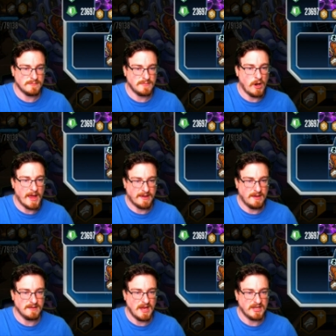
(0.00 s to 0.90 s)
like
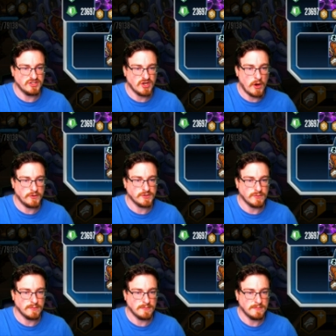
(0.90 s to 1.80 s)
in, in
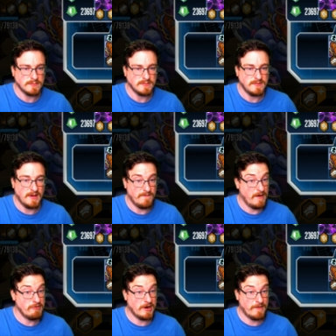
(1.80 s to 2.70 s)
total. Yeah,
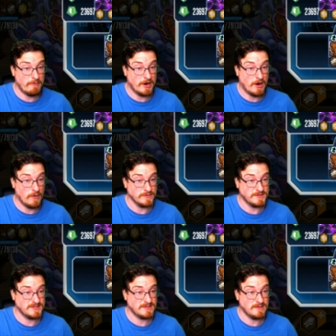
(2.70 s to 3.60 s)
very, very
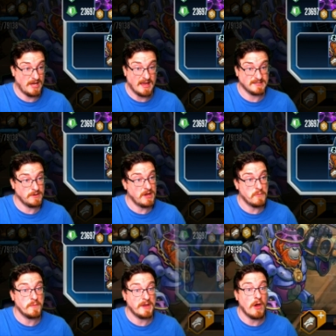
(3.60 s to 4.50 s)
close. Yes, it
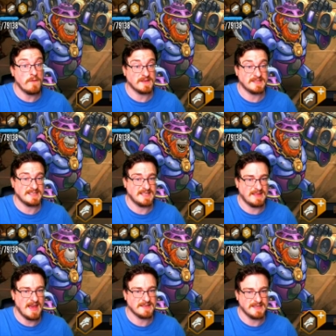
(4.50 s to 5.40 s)
will be over
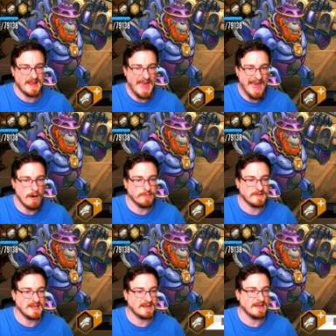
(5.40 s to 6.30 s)
60,000 health
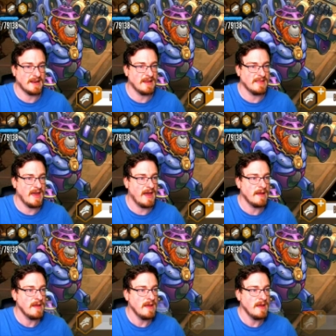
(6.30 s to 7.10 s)
technically there.